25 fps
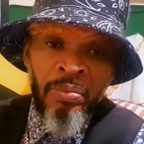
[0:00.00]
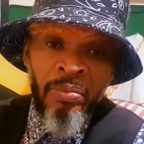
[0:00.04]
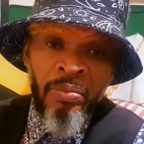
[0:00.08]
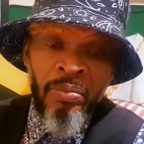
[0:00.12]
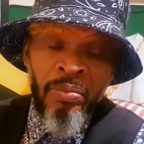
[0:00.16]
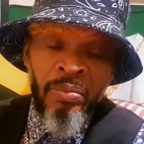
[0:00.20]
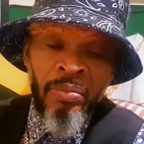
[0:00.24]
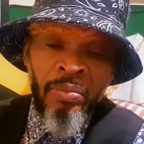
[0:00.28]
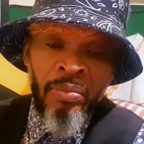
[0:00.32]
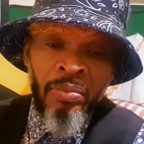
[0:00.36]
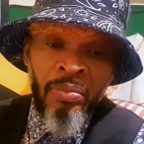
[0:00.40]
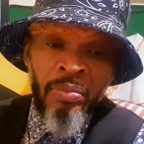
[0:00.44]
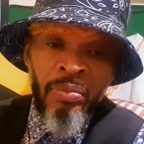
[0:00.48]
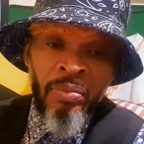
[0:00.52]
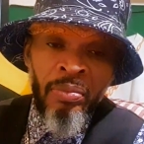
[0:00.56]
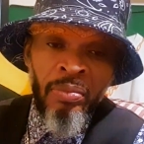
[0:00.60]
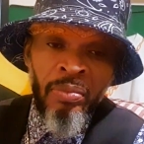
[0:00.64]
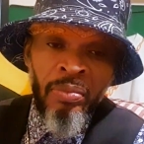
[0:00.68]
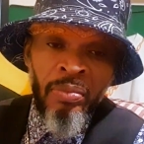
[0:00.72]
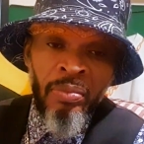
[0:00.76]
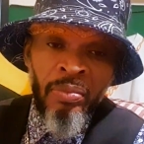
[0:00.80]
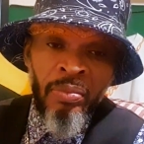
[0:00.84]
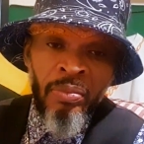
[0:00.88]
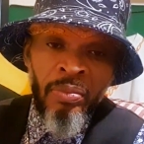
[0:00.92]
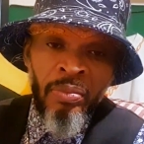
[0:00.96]

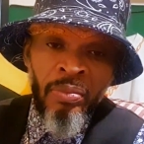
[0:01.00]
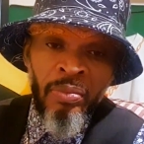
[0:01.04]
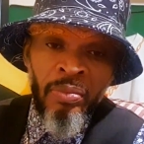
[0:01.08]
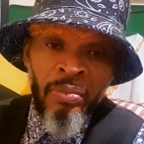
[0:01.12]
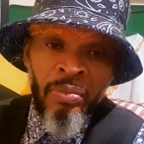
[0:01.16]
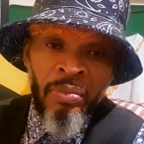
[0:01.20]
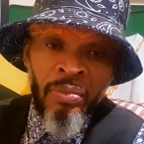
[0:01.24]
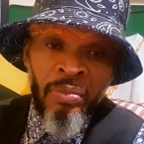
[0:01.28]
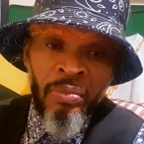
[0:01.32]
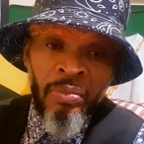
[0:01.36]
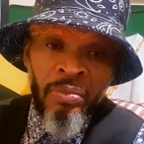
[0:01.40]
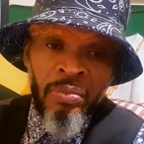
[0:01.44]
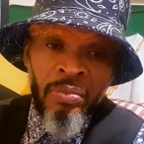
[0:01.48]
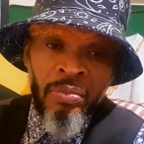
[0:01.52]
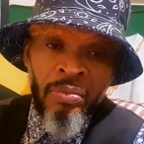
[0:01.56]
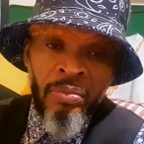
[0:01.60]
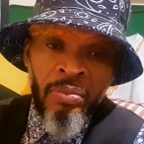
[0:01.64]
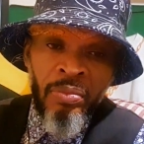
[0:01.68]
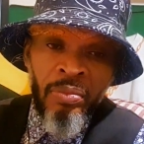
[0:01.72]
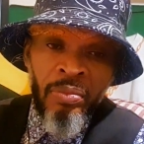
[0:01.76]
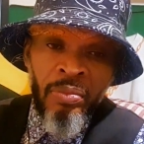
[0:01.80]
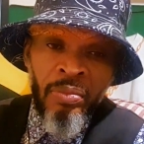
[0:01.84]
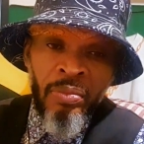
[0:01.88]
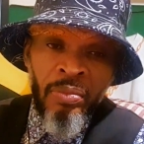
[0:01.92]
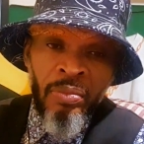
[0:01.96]

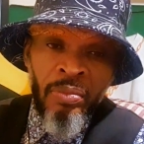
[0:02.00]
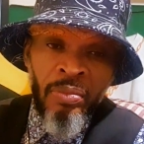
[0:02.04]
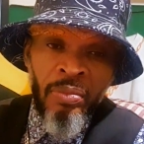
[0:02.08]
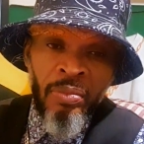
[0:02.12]
Nothing is said.